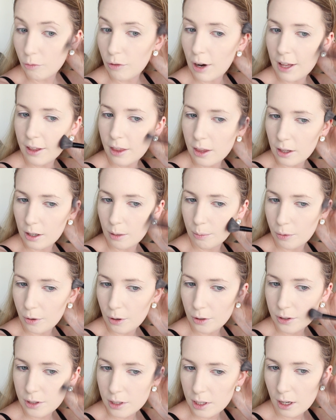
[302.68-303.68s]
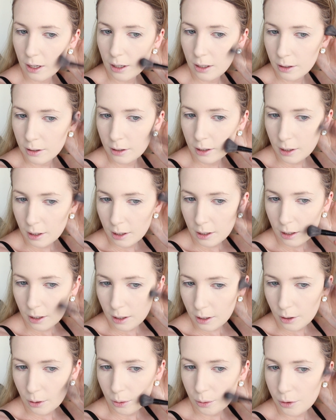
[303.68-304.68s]
rather than a bronzer,
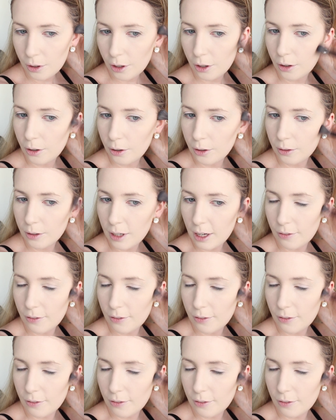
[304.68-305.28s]
although